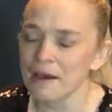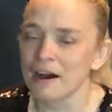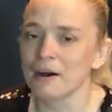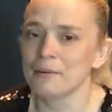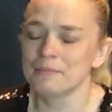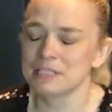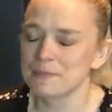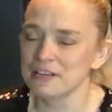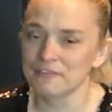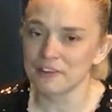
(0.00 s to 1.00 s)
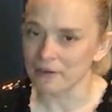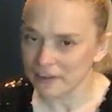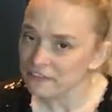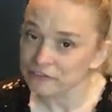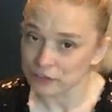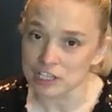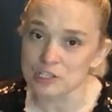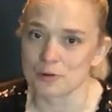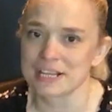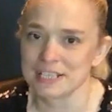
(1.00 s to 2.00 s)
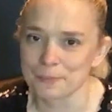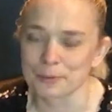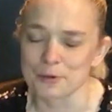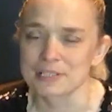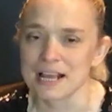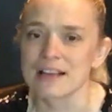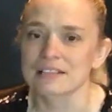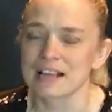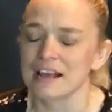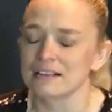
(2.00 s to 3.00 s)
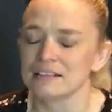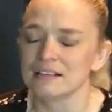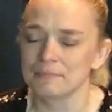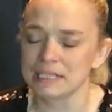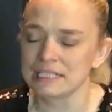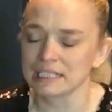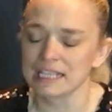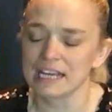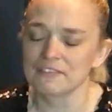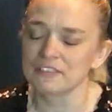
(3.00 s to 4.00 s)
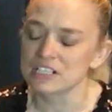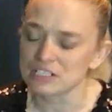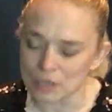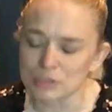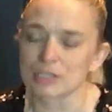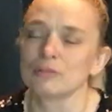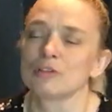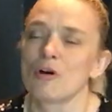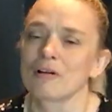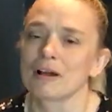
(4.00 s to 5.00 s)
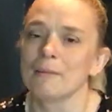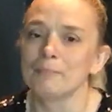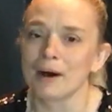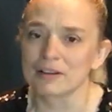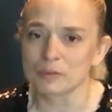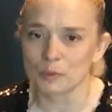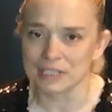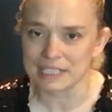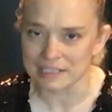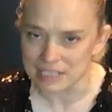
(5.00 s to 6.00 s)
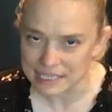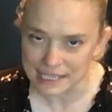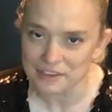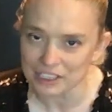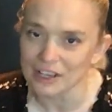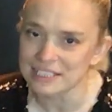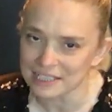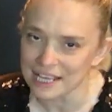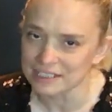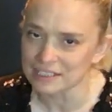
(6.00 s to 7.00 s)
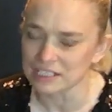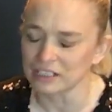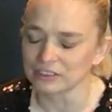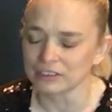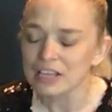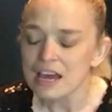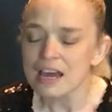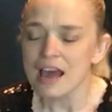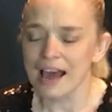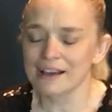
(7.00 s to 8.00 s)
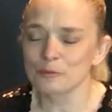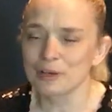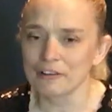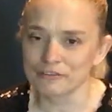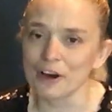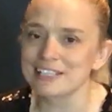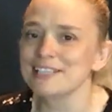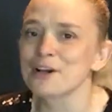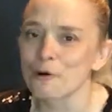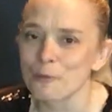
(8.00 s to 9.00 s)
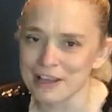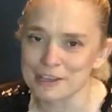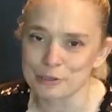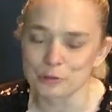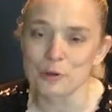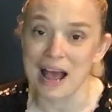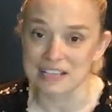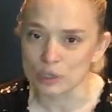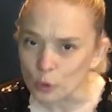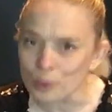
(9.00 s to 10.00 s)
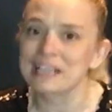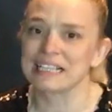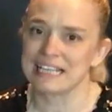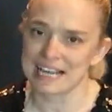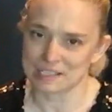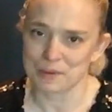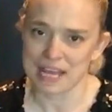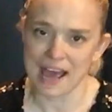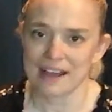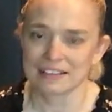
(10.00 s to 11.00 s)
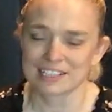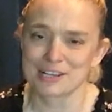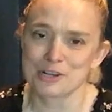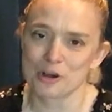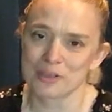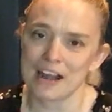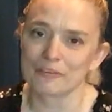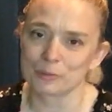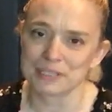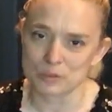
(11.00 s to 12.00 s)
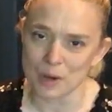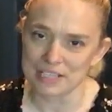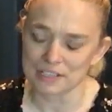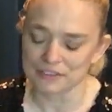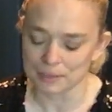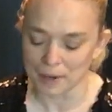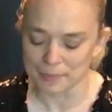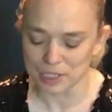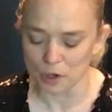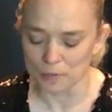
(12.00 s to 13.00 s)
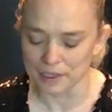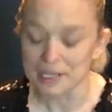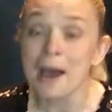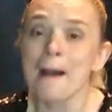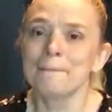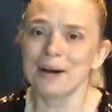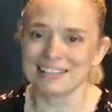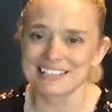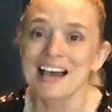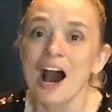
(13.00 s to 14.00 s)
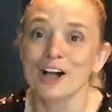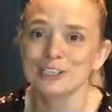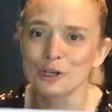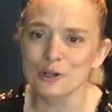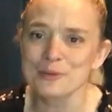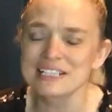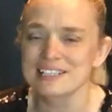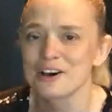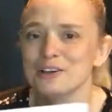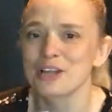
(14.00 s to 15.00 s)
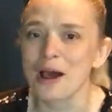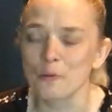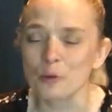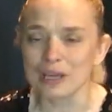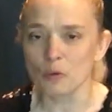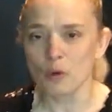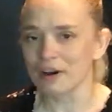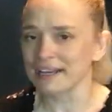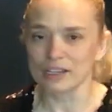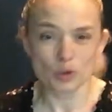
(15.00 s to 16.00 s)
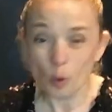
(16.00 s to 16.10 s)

Um, it's been a very frustrating process and been delayed for so, so long, but we can see the light at the end of the tunnel and we are fighting our way through as quickly as we can because I know that everyone is waiting for the pub to open. But our logo is done and we are working on